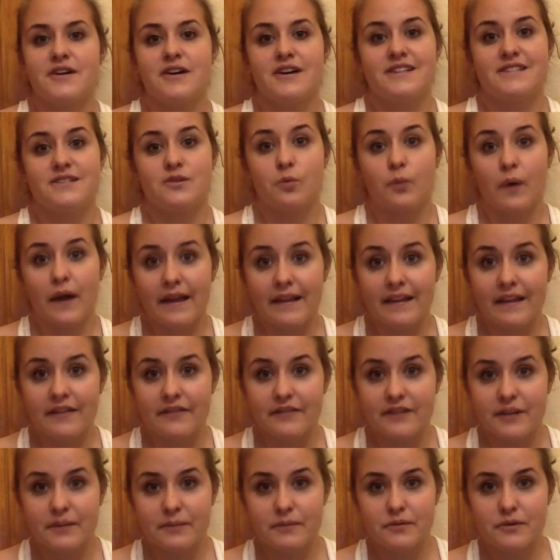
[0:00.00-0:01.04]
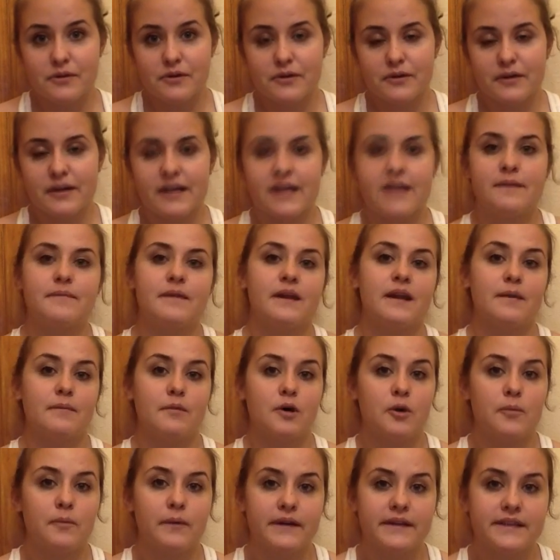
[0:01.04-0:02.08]
It's a weightlifting program that I'm
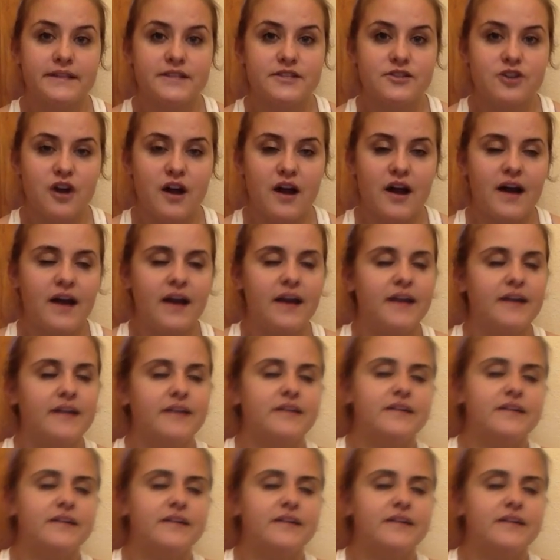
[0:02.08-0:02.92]
hoping to try.